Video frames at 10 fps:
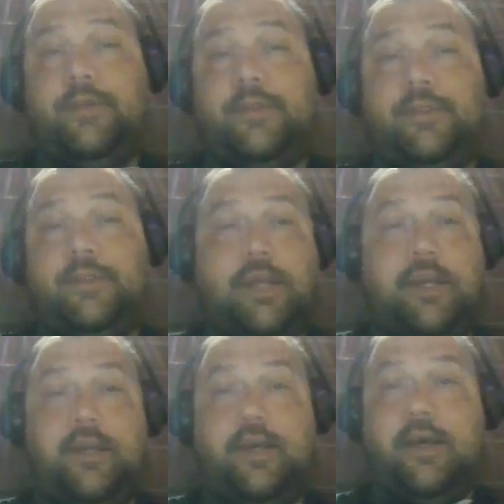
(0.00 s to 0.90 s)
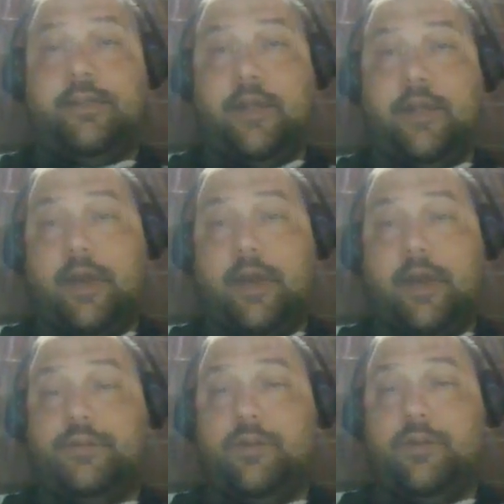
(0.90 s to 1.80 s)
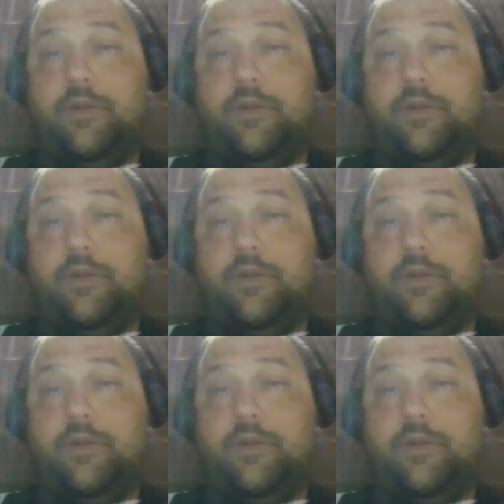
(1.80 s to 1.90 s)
say, 10,000